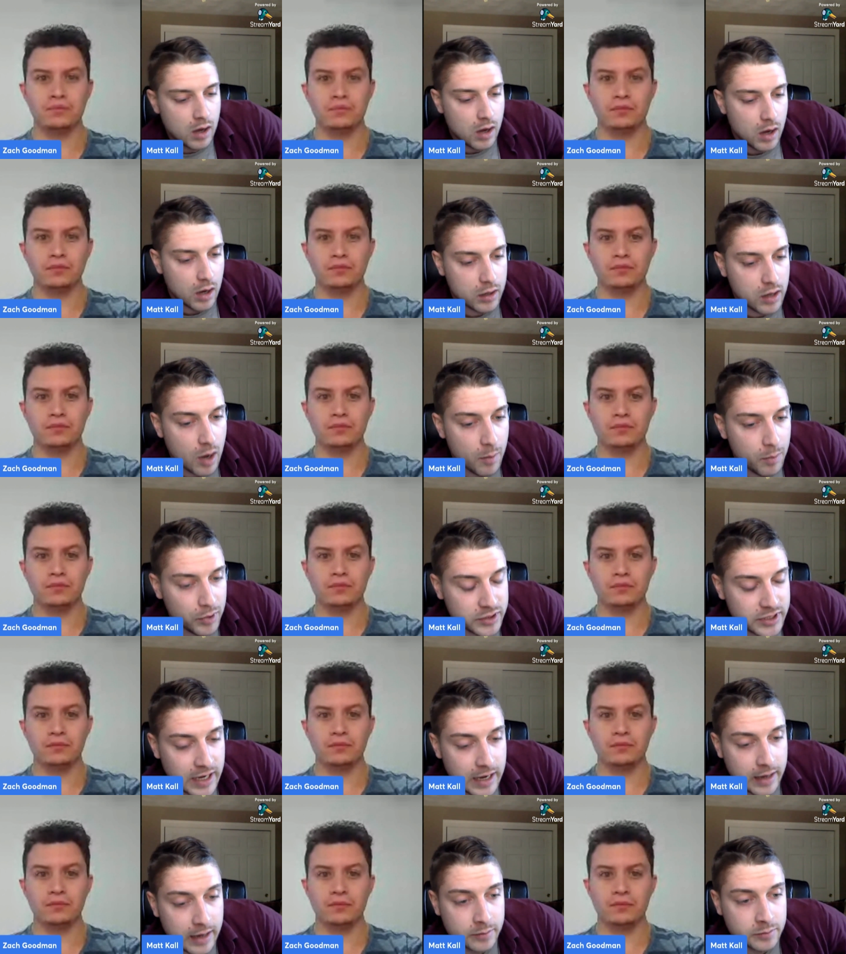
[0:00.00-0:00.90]
Speaker 1: a couple
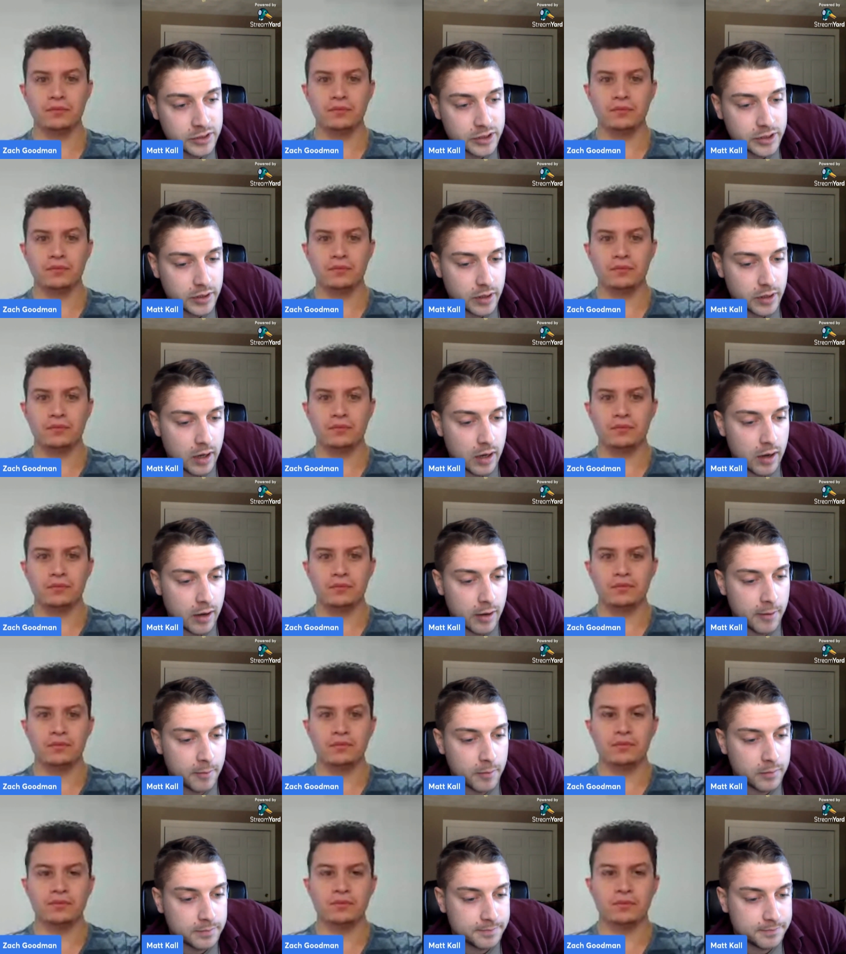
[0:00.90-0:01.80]
times.
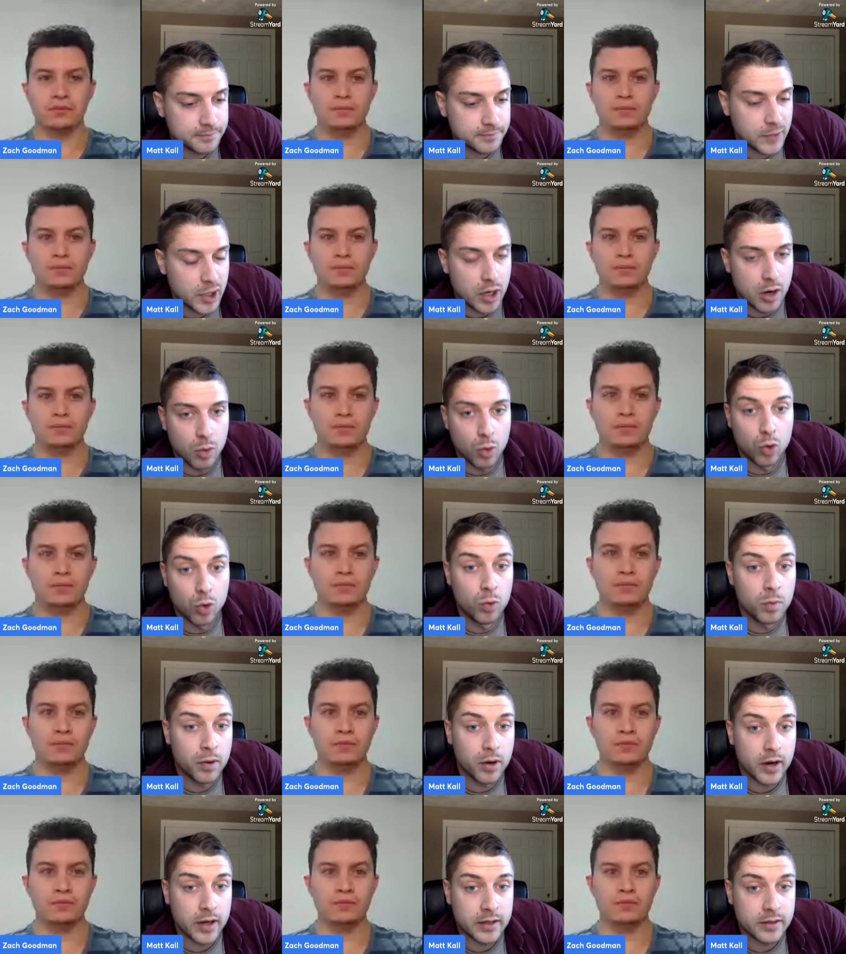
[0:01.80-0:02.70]
You know,
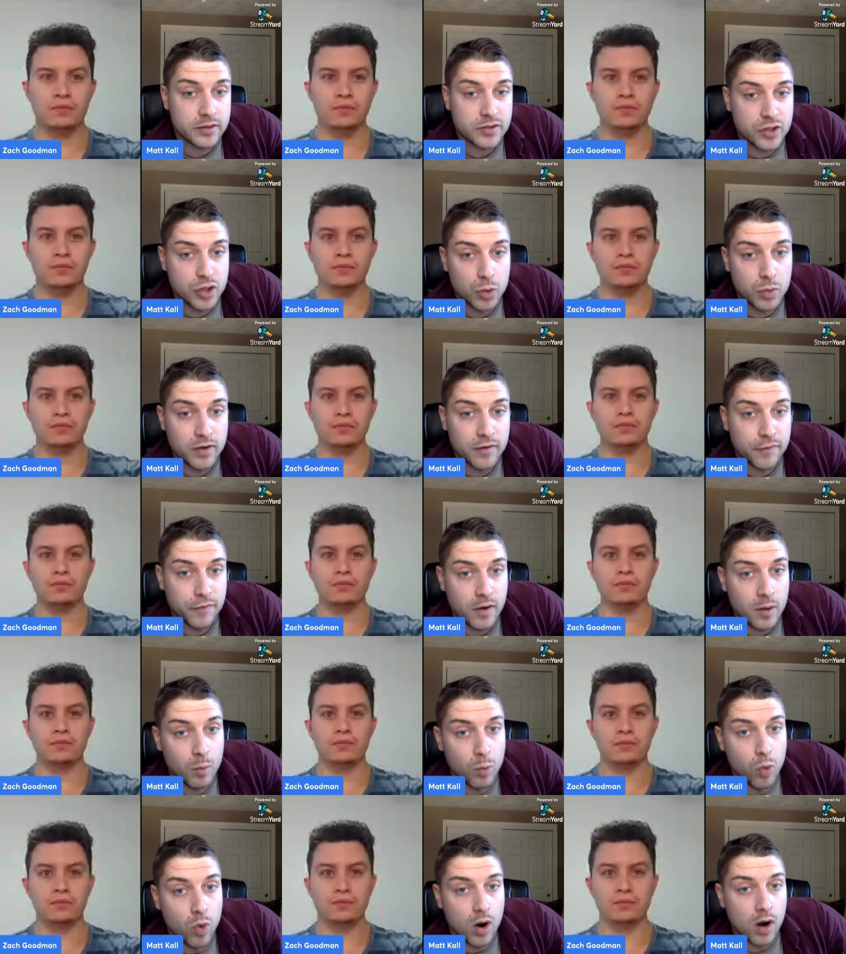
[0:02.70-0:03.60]
Ubering to and
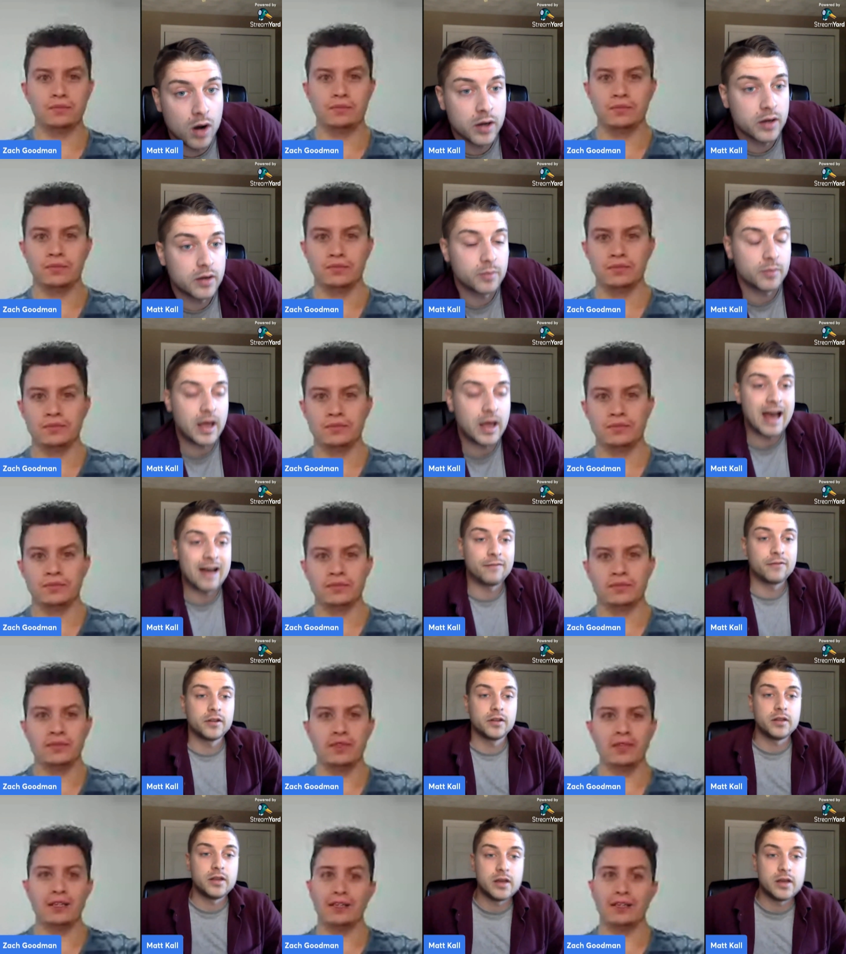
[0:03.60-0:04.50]
from work,
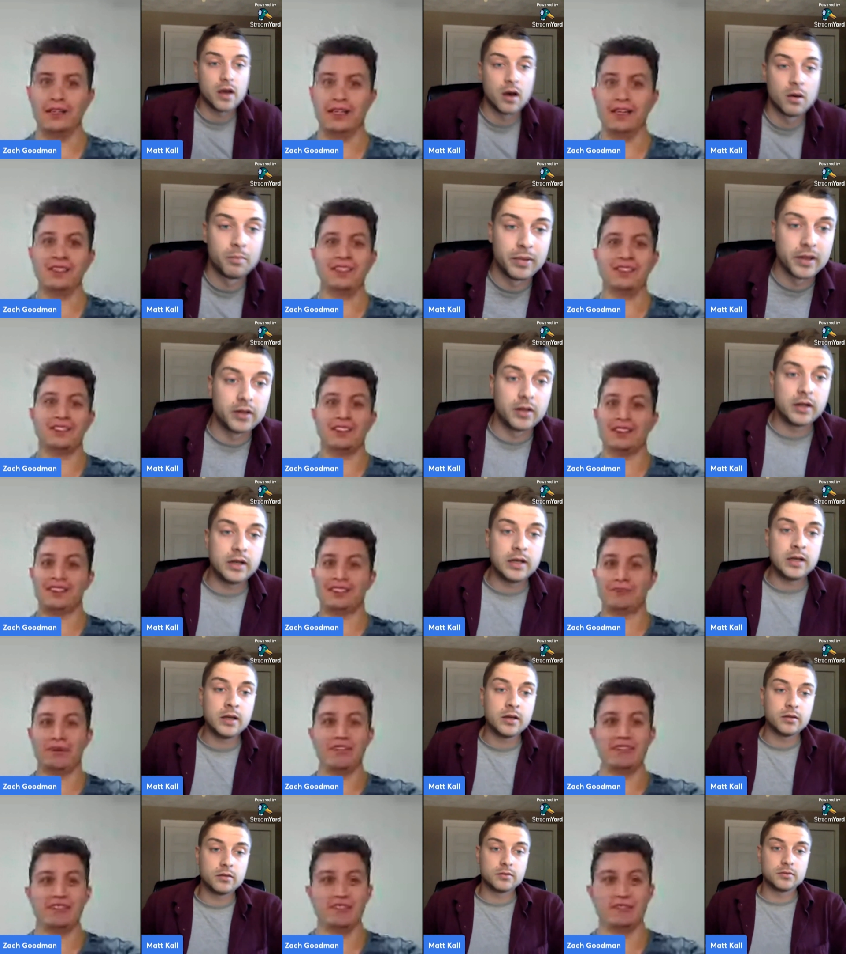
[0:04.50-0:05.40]
having the
Speaker 2: ability.
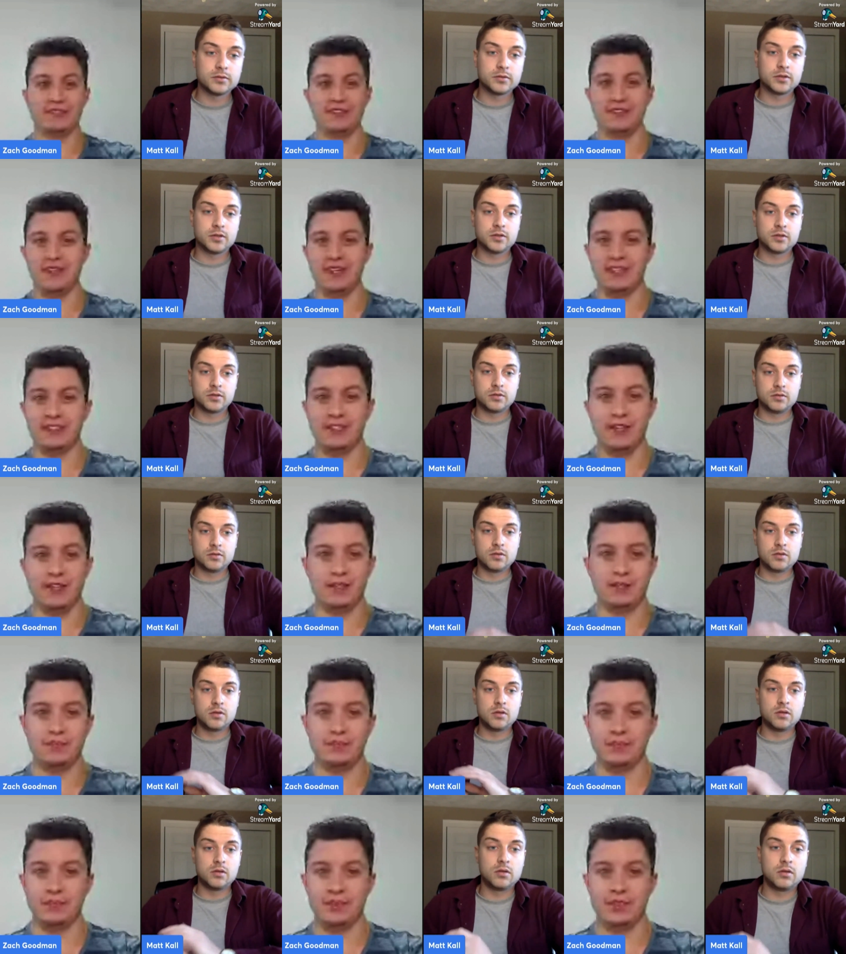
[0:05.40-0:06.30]
That's not
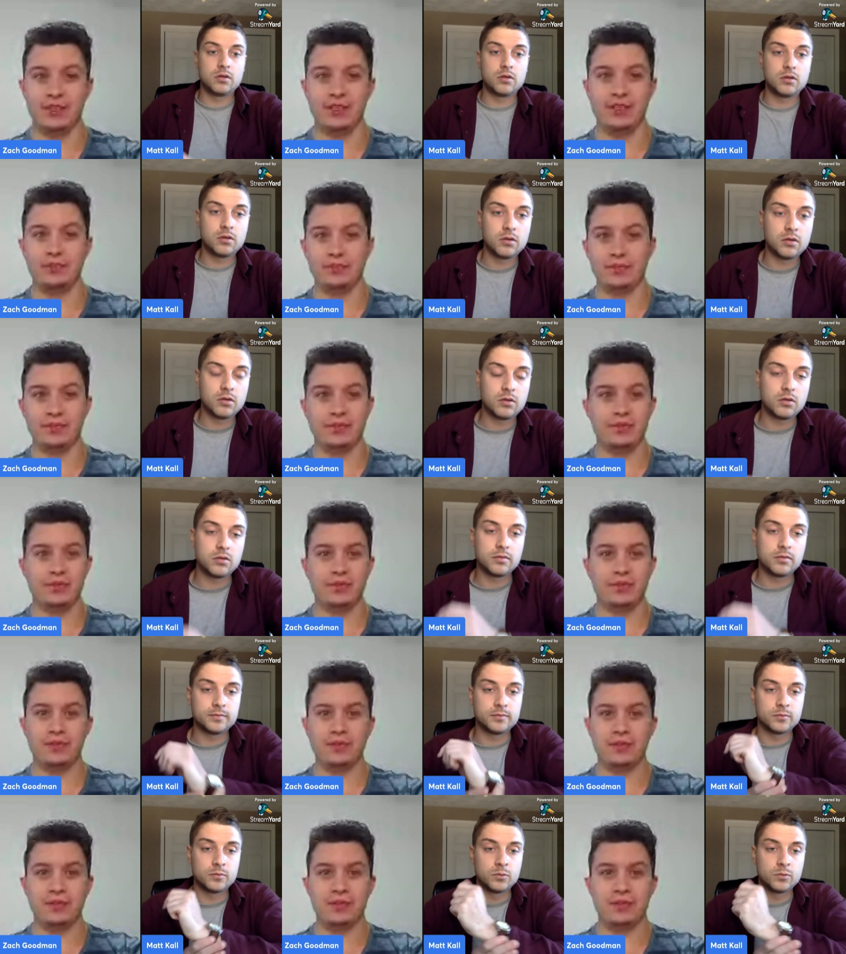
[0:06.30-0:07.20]
cheap.
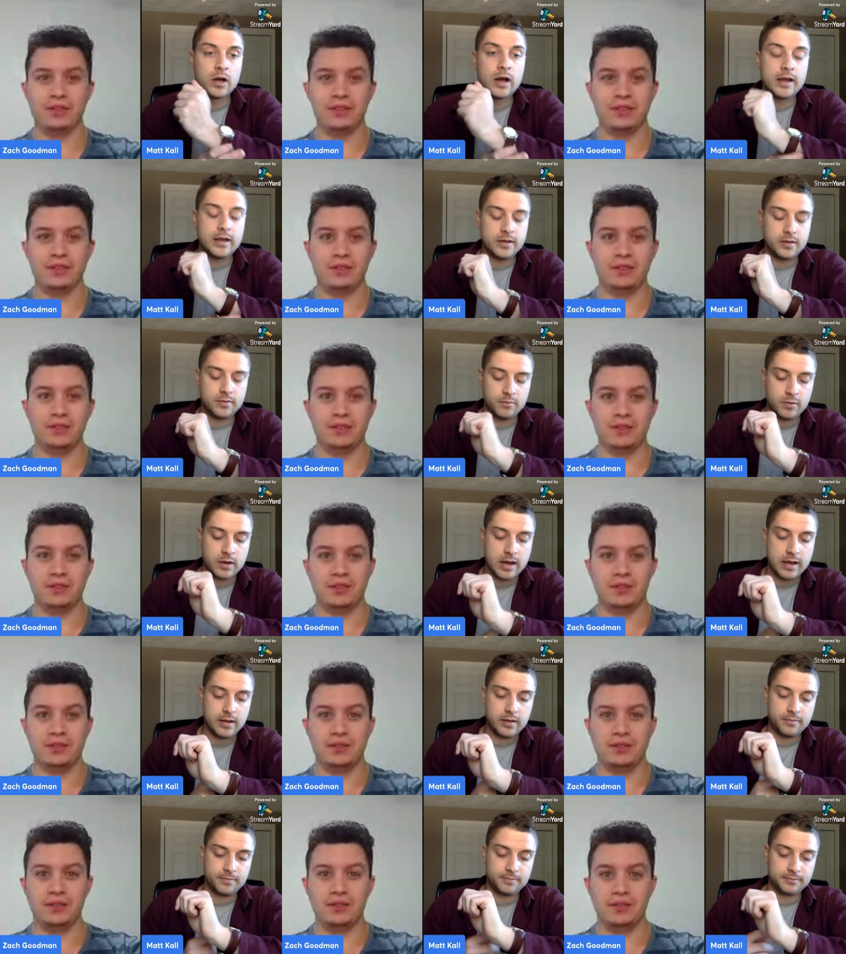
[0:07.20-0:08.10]
Speaker 1: Right.
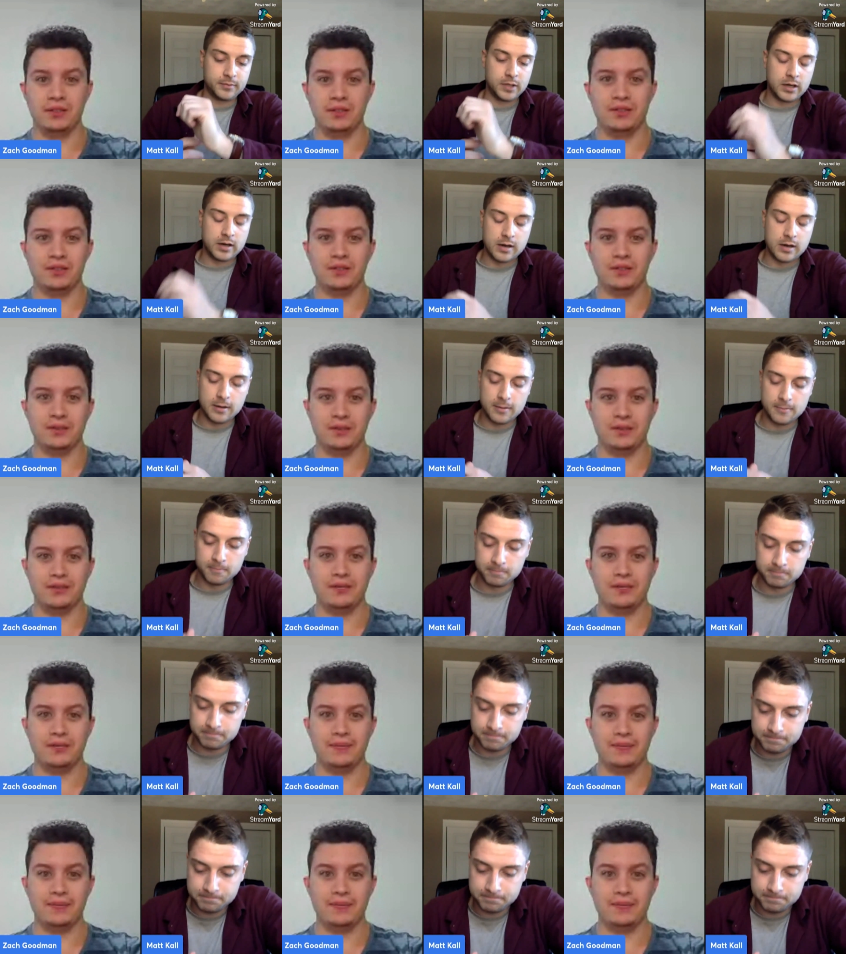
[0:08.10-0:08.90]
Yeah, all